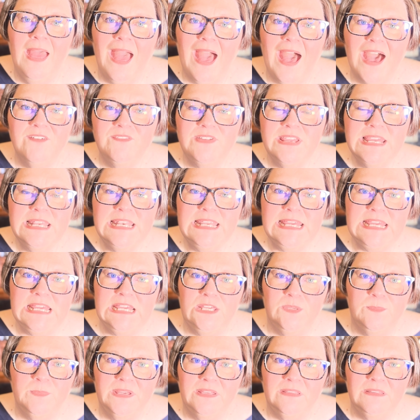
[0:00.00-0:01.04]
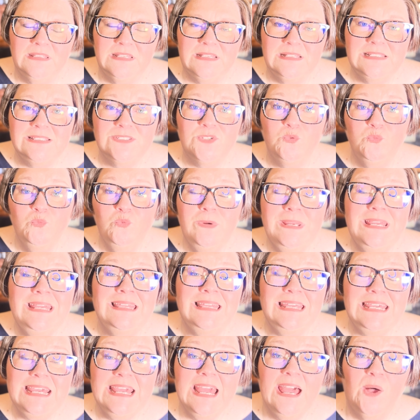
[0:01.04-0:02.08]
Having an email list
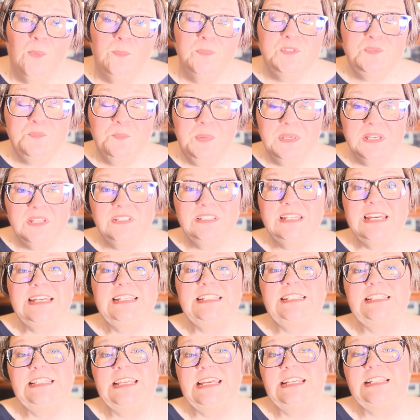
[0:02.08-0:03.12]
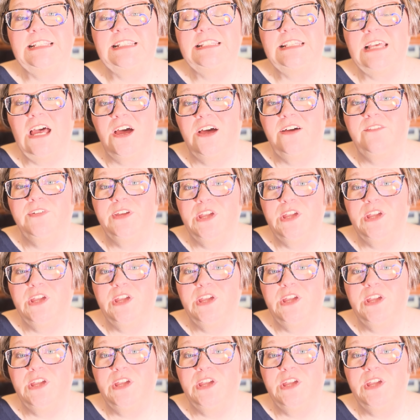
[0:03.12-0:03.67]
really helps build a sense of